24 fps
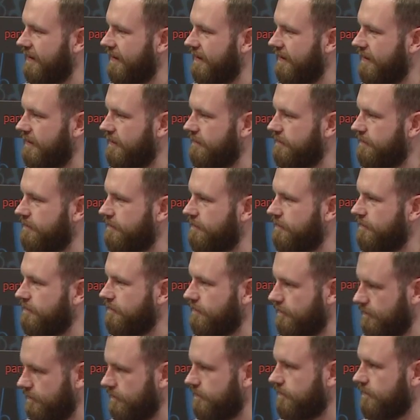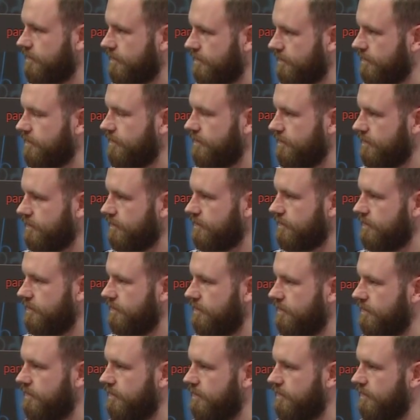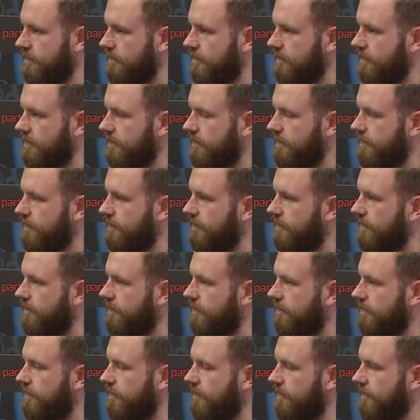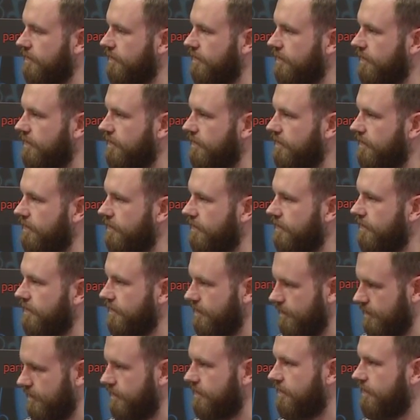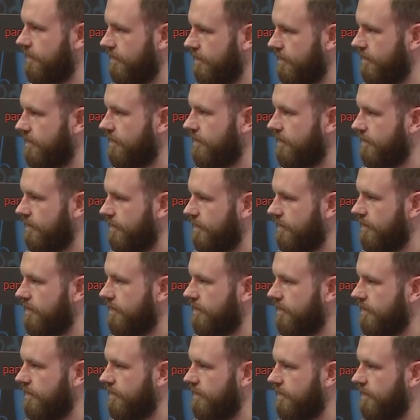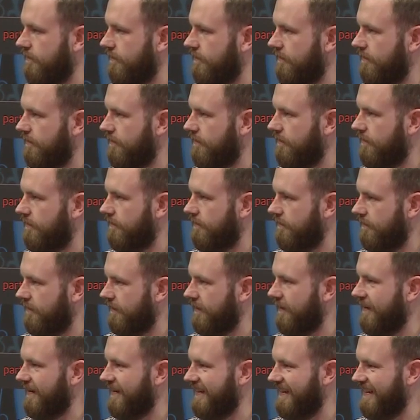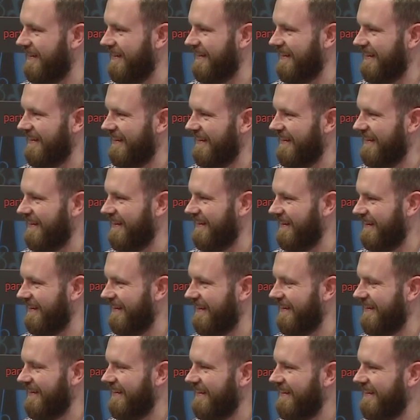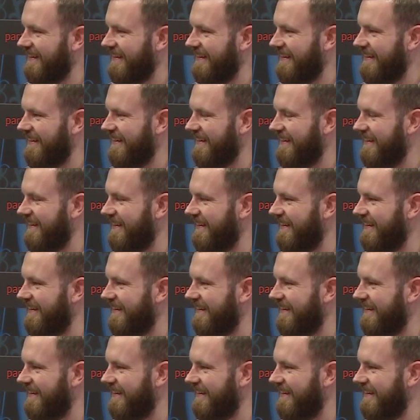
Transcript: No words are spoken by the person on screen.